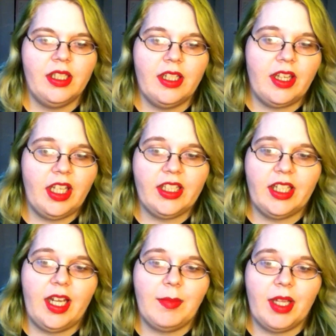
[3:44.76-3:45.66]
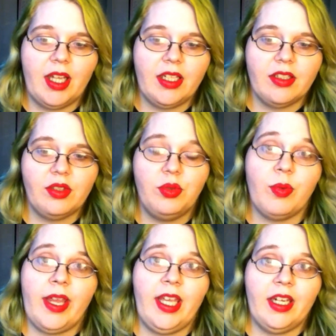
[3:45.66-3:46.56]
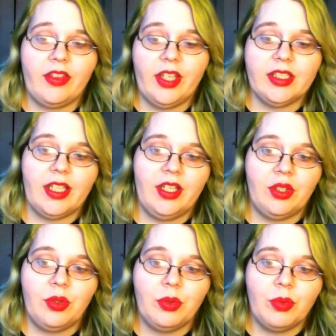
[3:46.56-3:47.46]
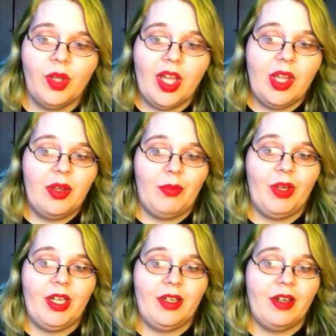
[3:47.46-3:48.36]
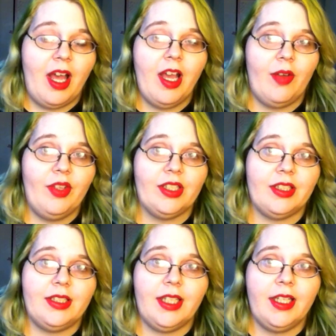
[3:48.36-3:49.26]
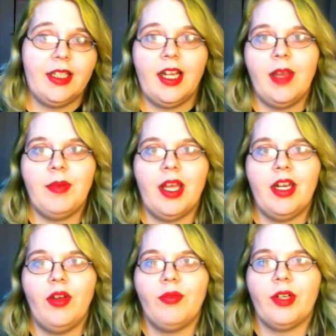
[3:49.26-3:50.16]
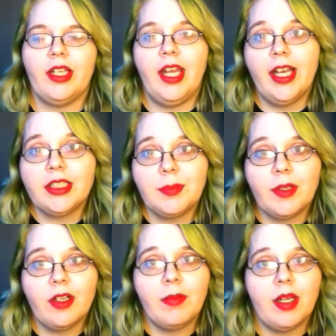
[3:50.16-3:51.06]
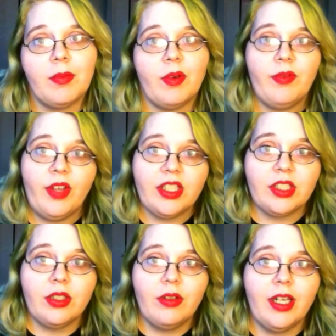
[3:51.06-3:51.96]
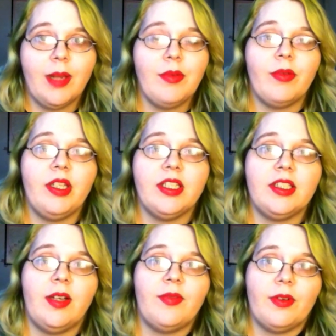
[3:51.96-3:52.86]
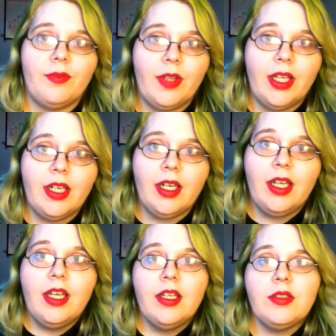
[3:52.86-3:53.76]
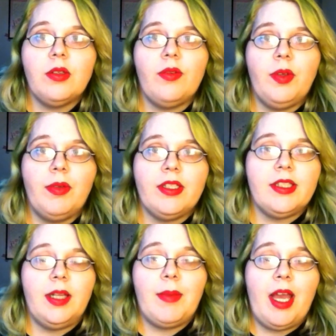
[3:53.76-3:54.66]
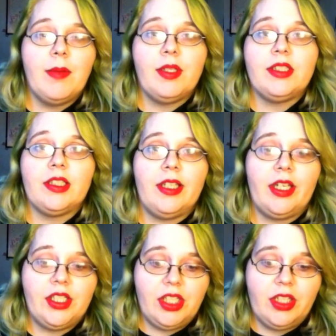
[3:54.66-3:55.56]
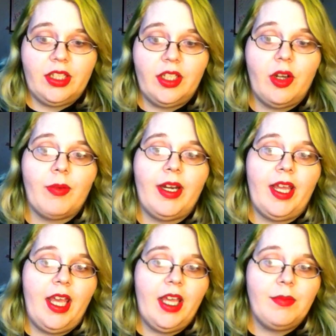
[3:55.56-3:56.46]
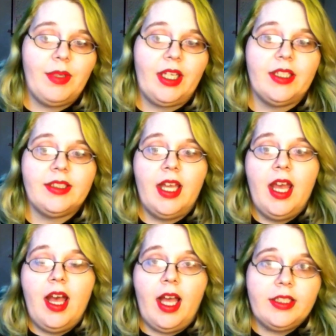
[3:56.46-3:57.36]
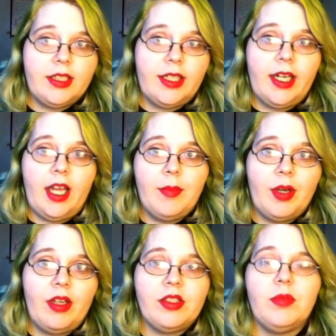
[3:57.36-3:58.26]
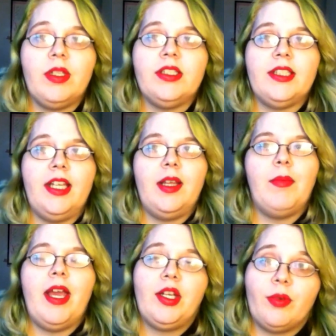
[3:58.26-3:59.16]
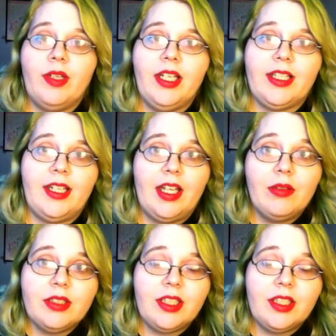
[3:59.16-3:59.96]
they think that I'm not great at things I do, when I obviously state that I'm not no freaking expert, I'm not a professional, and I'm doing this stuff for fun. So if you want to say that my eyebrows look like shit, then go right ahead, because I suck at eyebrows. You want to say that my acrylic nail